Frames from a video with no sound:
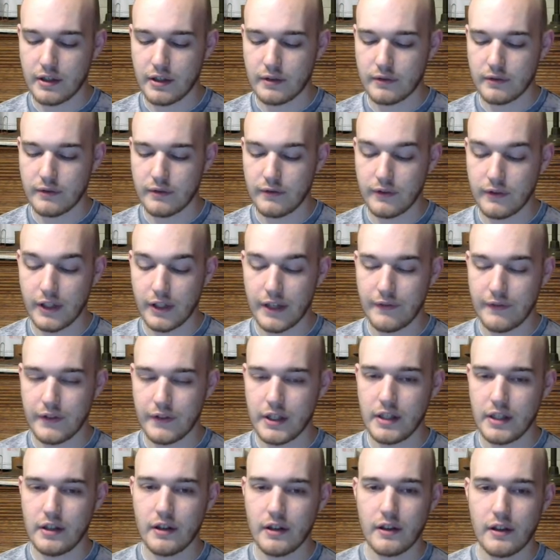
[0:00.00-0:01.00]

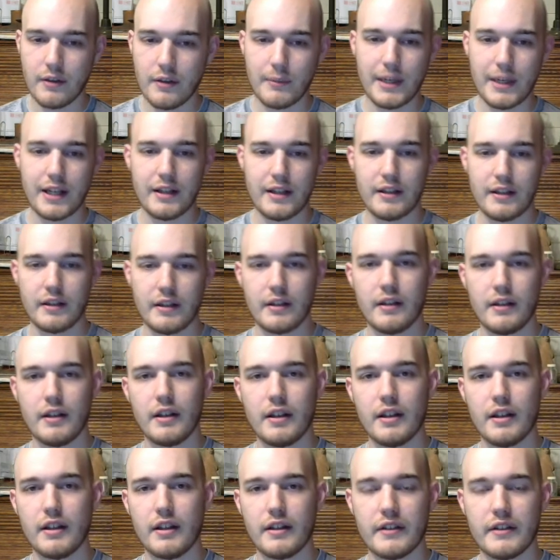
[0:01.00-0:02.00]
fluffy, thematic.
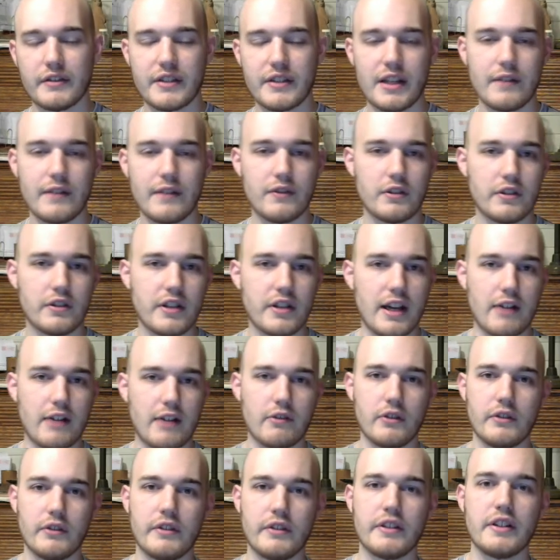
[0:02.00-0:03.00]
Skaven are
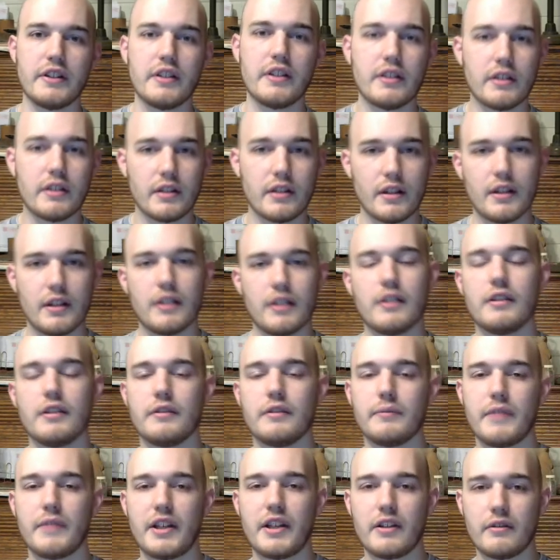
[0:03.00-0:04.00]
cowardly.
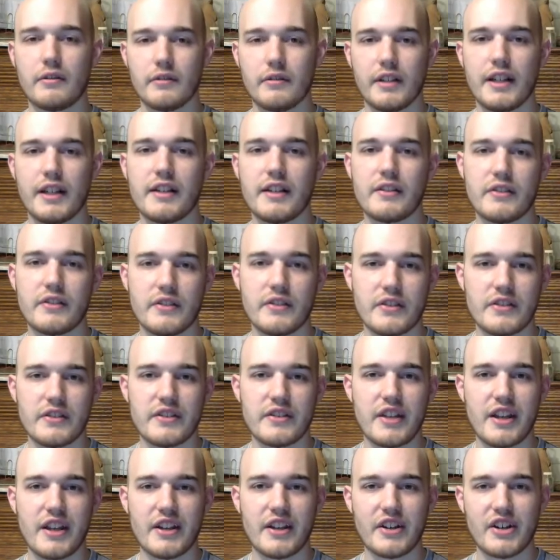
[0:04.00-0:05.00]
They don't like to
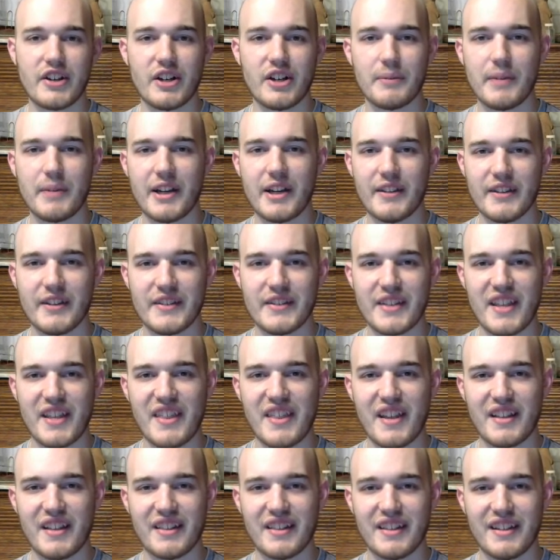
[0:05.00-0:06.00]
stay in combat unless they
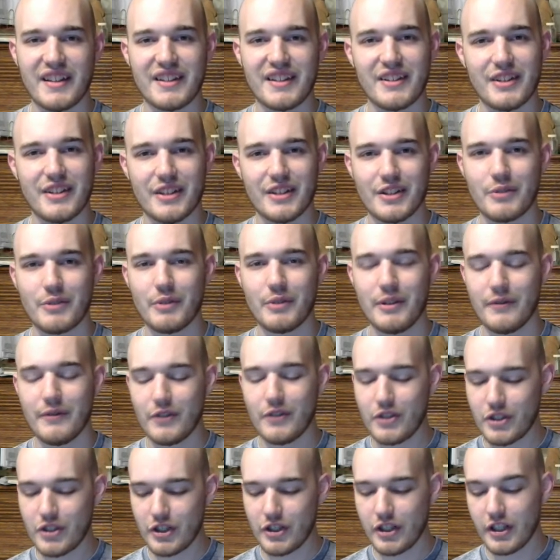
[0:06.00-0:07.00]
think that they're going to win for
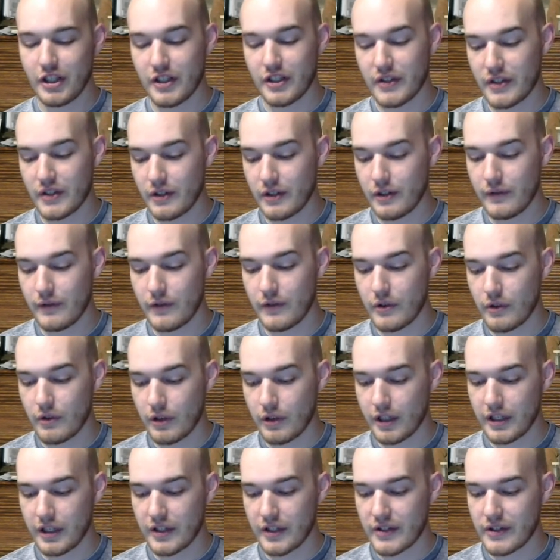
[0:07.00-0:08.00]
sure. And so if you
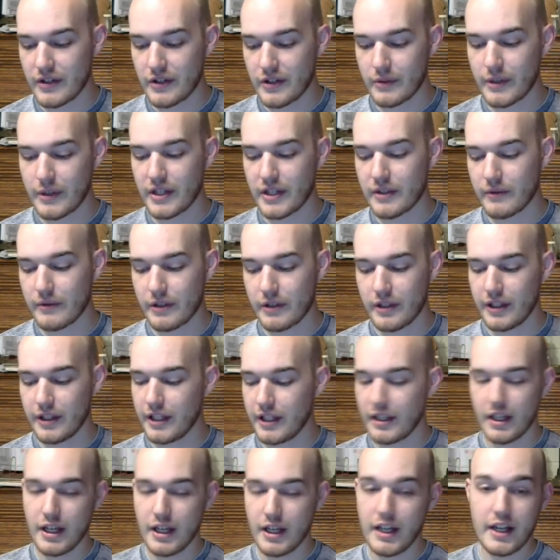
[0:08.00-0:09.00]
are in a situation where you're
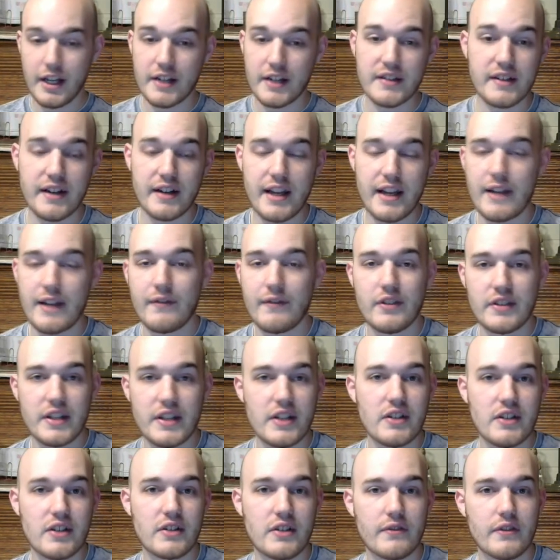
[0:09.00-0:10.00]
like, it's not
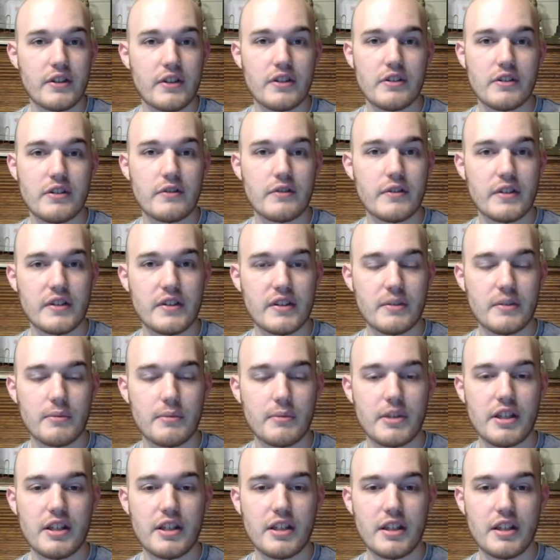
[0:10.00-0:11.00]
advantageous for these units to
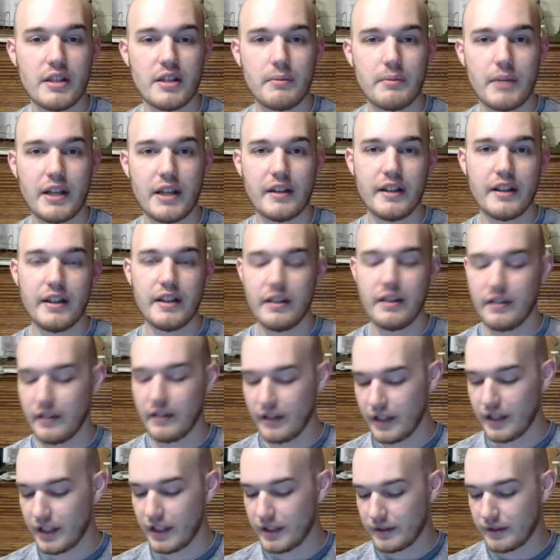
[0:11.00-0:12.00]
be in melee,
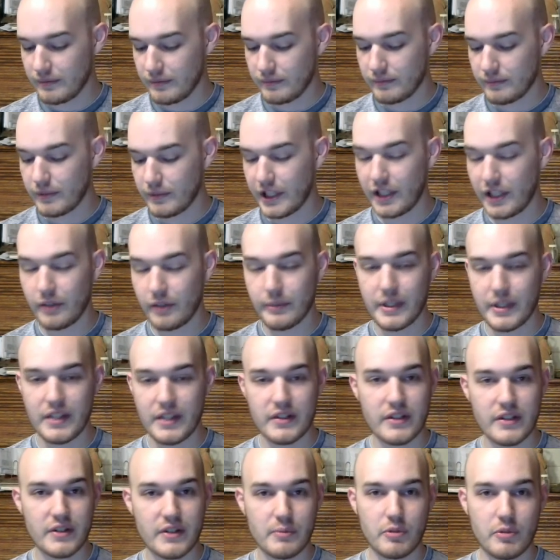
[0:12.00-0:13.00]
then by all
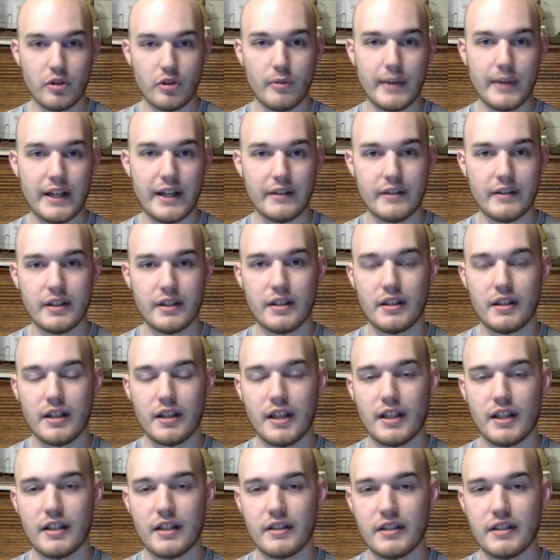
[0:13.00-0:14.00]
means just pull them out
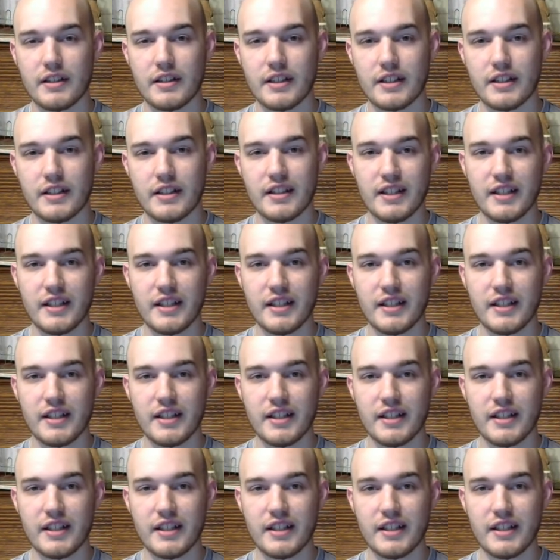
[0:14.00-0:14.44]
and